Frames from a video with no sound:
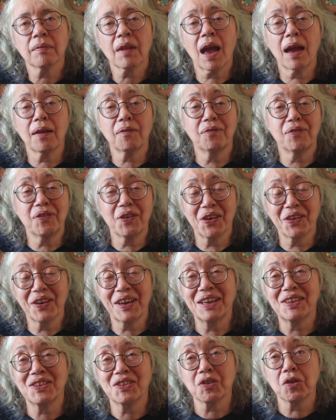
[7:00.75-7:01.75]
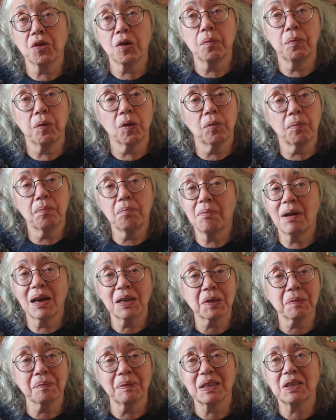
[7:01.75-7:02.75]
and very enjoyable,
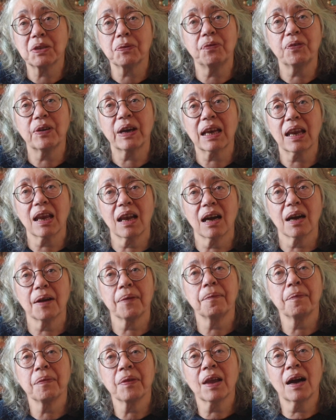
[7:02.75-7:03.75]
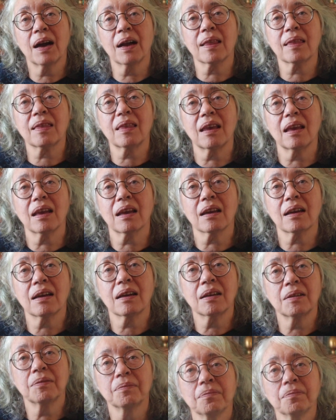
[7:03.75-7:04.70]
much funnier, I think.